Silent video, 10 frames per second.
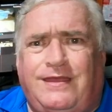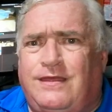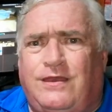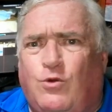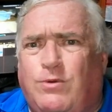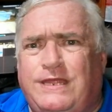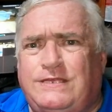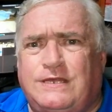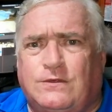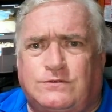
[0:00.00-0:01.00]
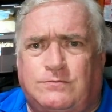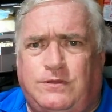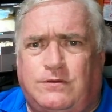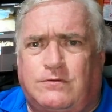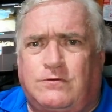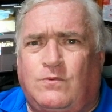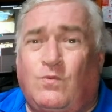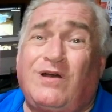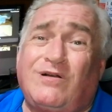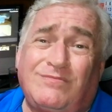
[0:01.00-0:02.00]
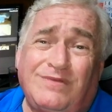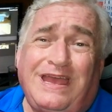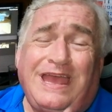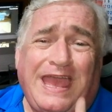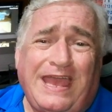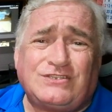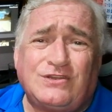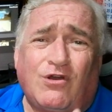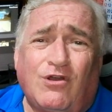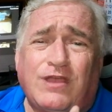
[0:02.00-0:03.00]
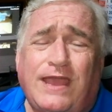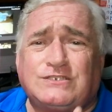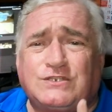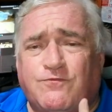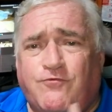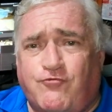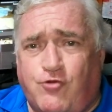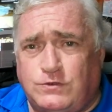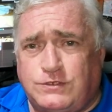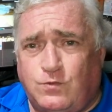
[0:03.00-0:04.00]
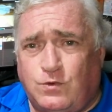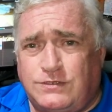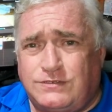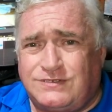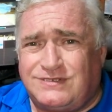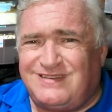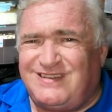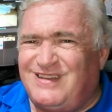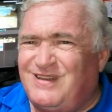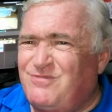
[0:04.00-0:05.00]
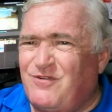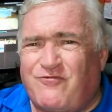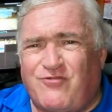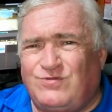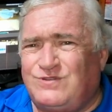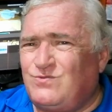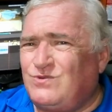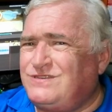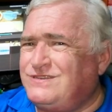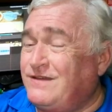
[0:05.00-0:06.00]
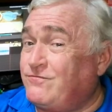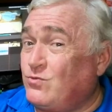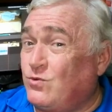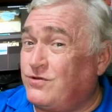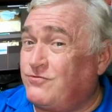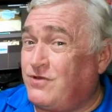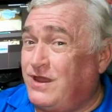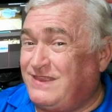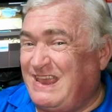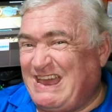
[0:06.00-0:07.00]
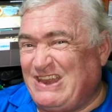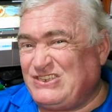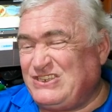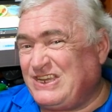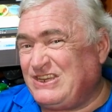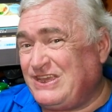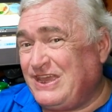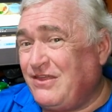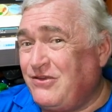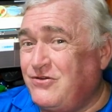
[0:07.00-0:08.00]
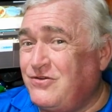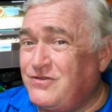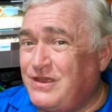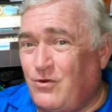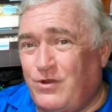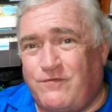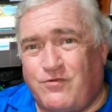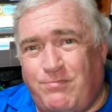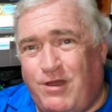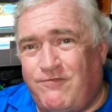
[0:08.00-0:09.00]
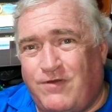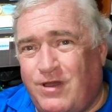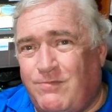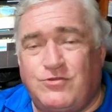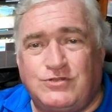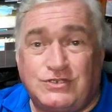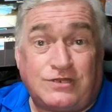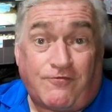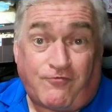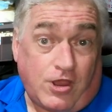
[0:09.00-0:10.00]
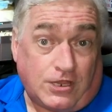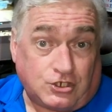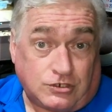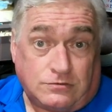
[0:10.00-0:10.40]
Nobody sells them here. Well, S&R has some frozen ones, but frozen ones never work right. They kind of stick together. They don't ever puff up. They're just not fresh.